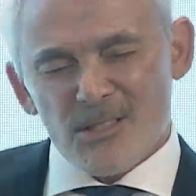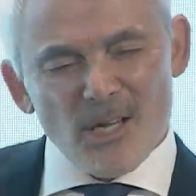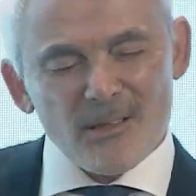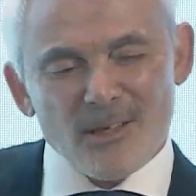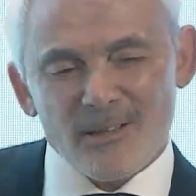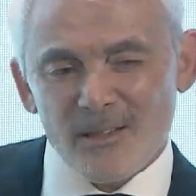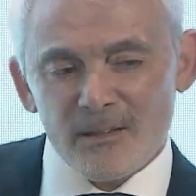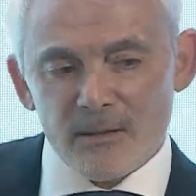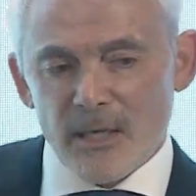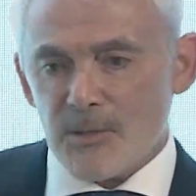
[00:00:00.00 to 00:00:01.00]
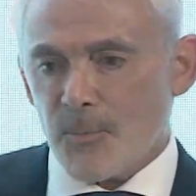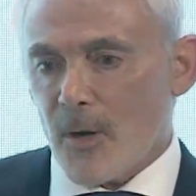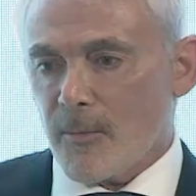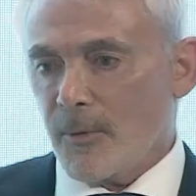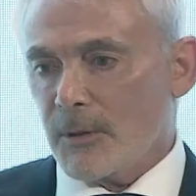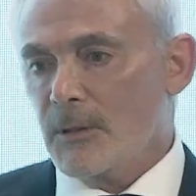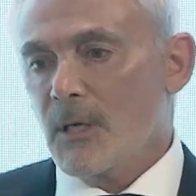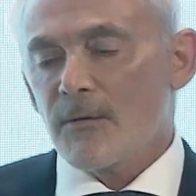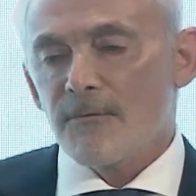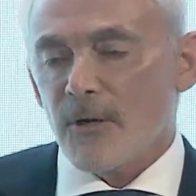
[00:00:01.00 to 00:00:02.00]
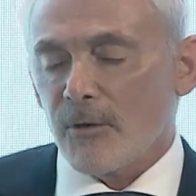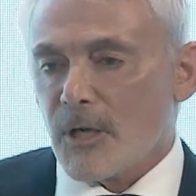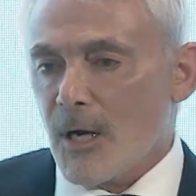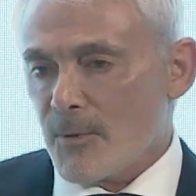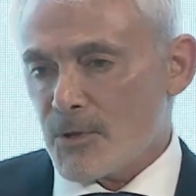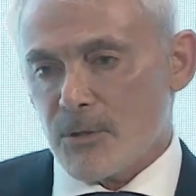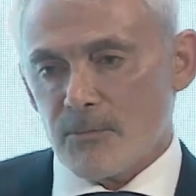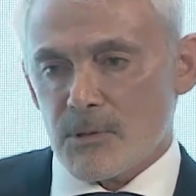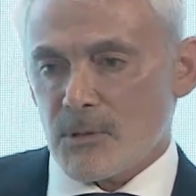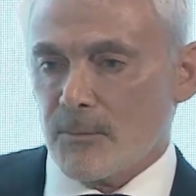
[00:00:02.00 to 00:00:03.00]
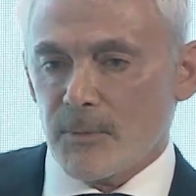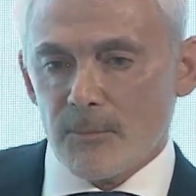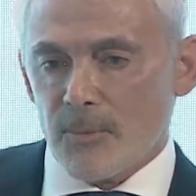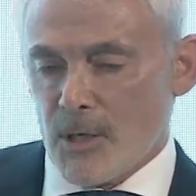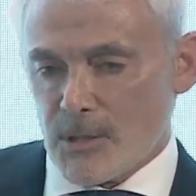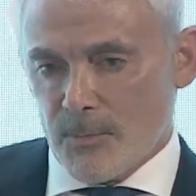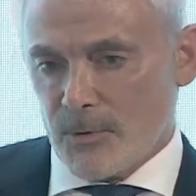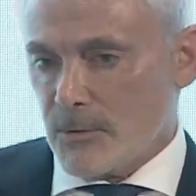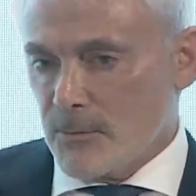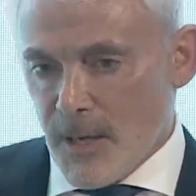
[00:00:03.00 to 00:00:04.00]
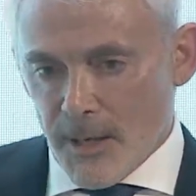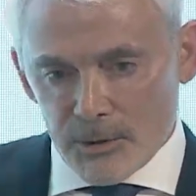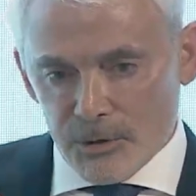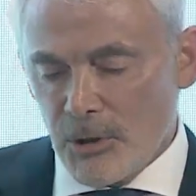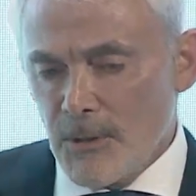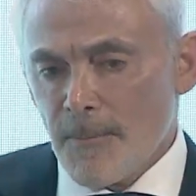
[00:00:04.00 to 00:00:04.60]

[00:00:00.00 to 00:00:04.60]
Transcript: I think that that's probably very cumbersome. It's going to be impossible to manage.